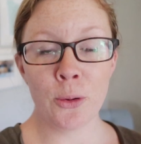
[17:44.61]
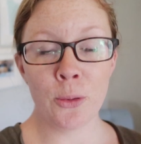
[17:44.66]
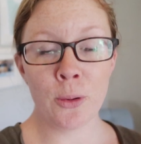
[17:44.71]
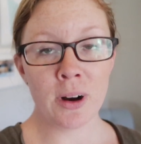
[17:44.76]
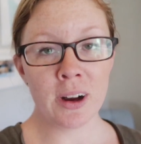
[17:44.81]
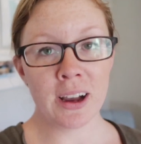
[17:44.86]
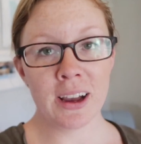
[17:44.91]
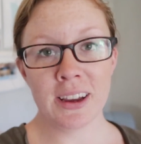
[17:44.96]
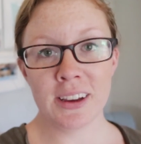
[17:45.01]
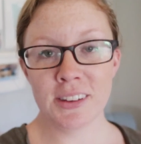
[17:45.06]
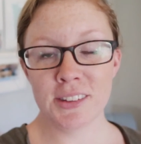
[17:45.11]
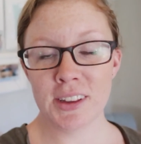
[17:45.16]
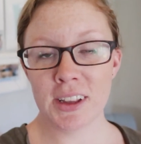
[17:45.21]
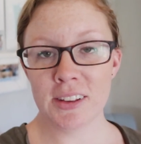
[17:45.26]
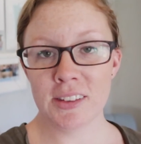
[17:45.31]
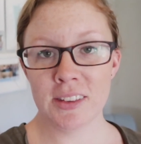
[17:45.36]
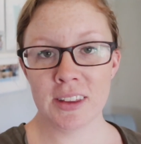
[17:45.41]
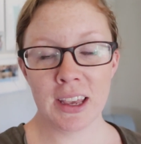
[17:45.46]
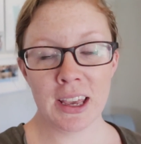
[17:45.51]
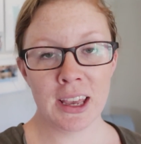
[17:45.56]
Well guys,
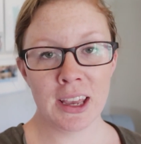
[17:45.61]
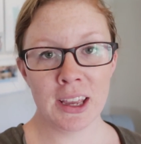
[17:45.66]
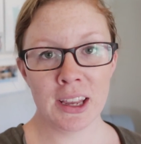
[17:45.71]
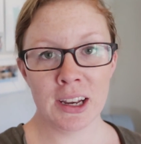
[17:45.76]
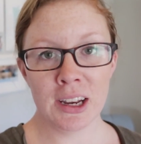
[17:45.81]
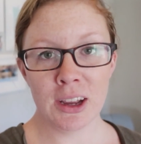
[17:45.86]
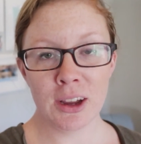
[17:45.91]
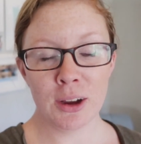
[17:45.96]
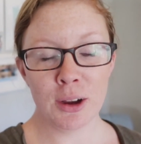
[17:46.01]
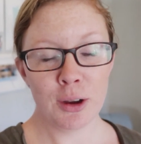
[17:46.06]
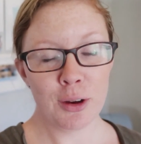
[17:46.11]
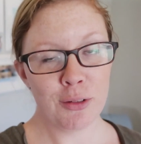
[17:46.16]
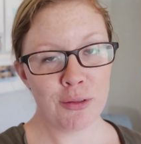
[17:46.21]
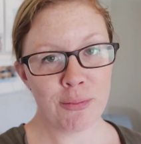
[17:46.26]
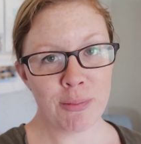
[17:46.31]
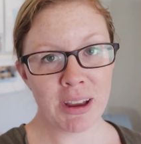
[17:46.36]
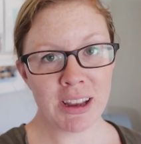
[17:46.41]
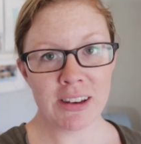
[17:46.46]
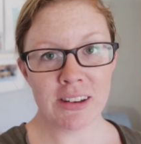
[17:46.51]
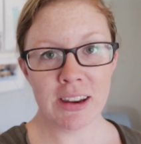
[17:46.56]
that's the end of
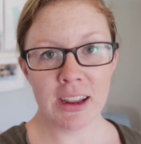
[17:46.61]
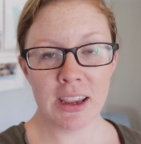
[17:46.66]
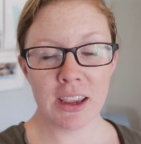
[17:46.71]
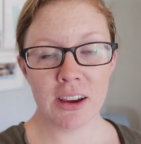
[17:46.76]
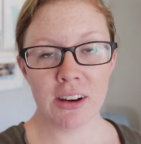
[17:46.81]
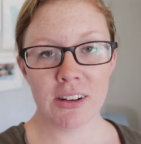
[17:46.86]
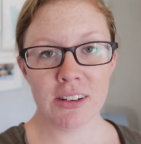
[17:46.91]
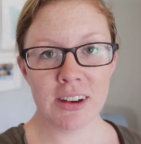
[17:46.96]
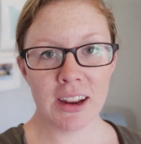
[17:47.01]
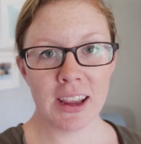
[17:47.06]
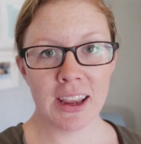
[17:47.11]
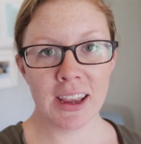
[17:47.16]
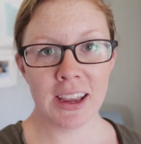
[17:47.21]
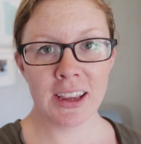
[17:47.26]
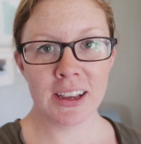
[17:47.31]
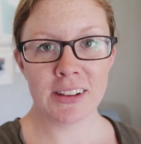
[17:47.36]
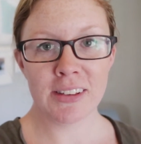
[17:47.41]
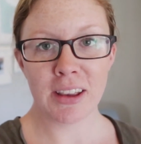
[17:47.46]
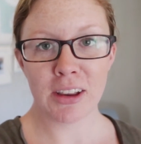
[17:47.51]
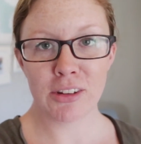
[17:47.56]
my daycare
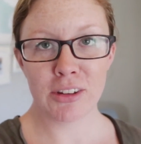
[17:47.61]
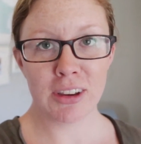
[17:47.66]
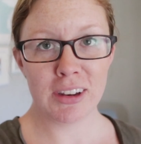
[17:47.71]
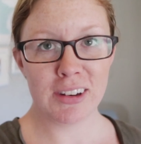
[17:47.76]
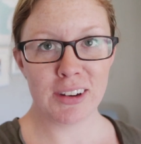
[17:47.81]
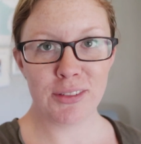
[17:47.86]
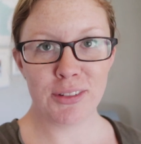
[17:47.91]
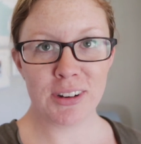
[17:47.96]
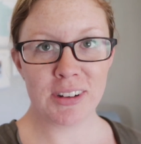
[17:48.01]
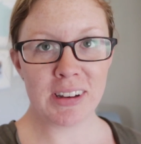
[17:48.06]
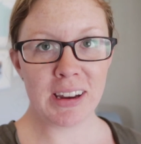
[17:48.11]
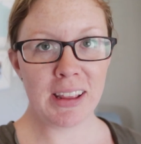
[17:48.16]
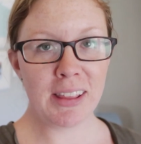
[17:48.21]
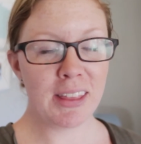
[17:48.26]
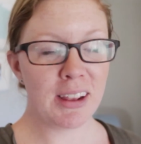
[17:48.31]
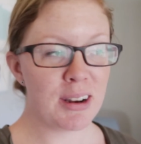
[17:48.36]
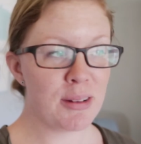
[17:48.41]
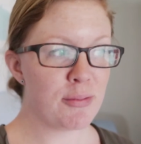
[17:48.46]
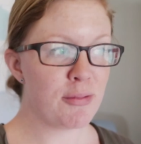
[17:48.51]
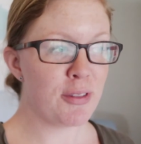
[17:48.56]
day. It's actually a different day
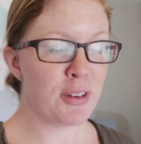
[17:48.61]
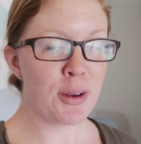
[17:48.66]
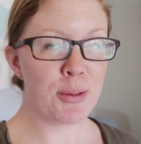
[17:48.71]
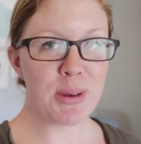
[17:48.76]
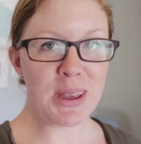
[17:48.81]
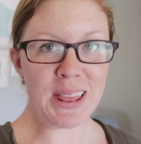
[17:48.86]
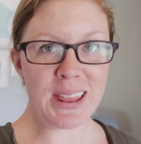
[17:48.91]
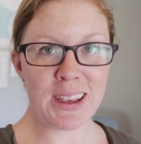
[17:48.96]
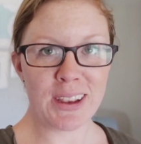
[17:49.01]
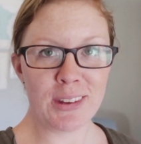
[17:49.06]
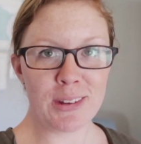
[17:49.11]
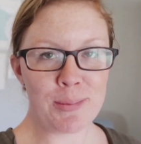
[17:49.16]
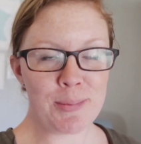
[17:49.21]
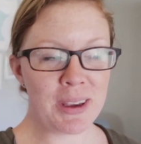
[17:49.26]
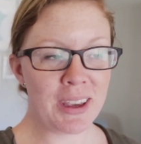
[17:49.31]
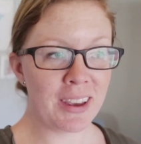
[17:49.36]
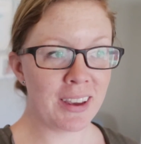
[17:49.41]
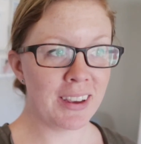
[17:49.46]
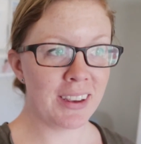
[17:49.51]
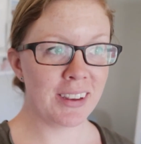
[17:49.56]
that I'm filming this
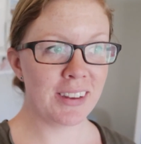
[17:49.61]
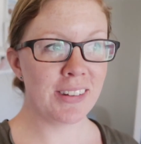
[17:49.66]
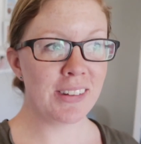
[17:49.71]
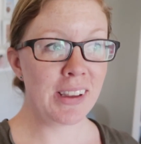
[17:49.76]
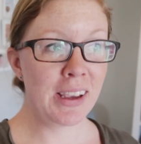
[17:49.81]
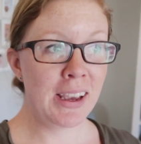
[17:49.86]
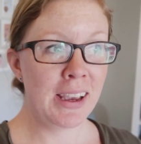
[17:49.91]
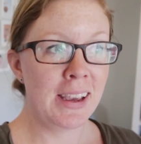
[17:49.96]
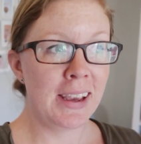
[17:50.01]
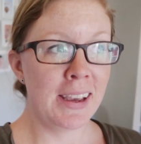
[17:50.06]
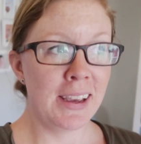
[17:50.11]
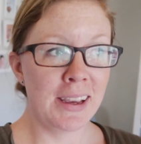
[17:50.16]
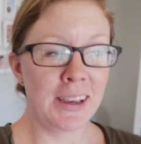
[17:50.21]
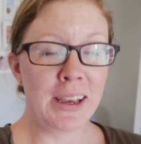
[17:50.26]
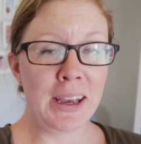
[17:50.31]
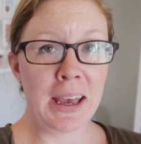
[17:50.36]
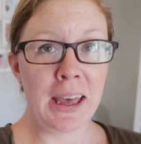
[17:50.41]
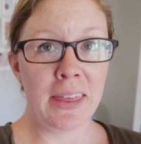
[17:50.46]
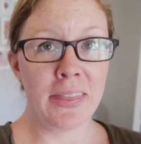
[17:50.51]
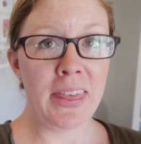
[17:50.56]
because
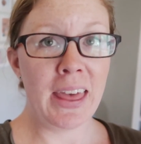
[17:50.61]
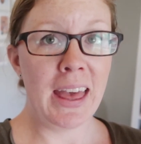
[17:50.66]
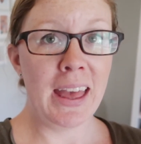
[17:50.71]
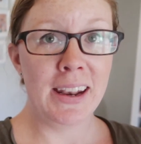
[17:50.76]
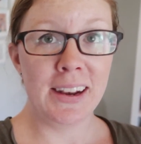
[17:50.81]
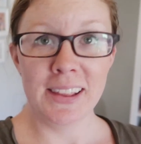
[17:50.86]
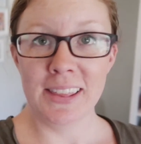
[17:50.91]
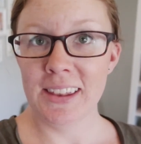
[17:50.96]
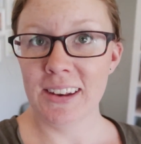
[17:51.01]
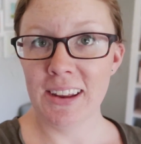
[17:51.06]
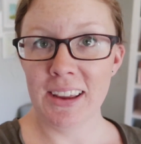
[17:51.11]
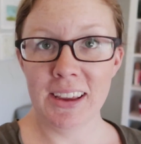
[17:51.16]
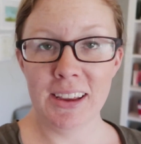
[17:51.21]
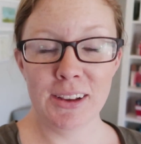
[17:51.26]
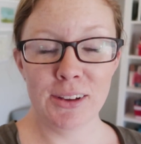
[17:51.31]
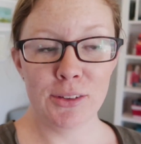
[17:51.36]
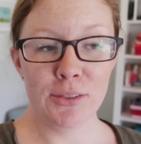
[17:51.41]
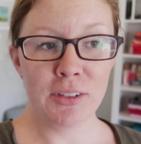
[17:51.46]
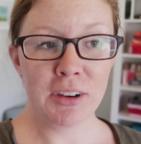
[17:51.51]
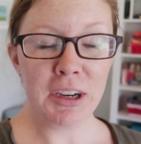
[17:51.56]
the end of the day
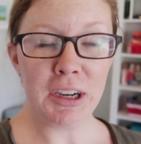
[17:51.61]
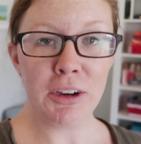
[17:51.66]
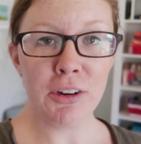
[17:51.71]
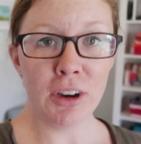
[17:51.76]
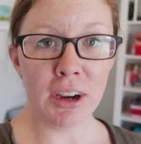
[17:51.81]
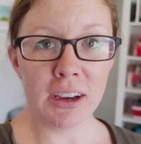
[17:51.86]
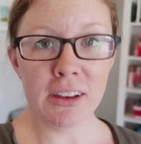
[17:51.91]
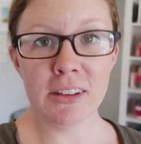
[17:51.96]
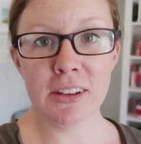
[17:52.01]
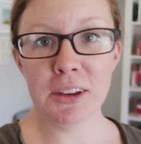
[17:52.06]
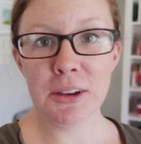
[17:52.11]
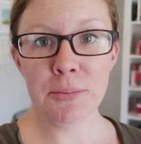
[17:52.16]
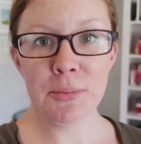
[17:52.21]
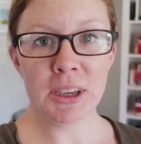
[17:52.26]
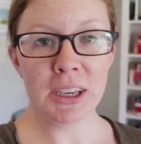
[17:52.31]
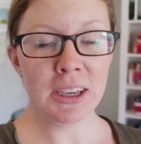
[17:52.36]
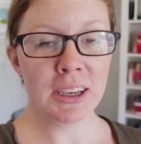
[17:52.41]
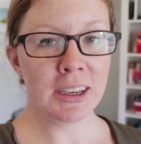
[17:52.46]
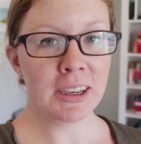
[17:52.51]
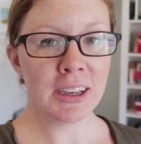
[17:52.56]
is very crazy.
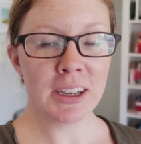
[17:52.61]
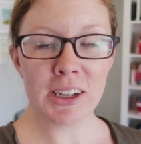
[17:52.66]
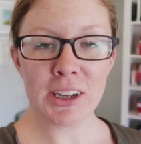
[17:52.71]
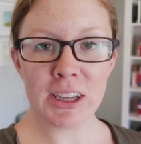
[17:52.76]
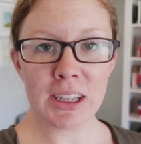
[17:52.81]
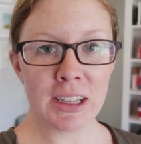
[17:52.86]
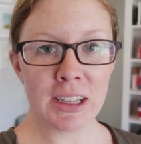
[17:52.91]
Me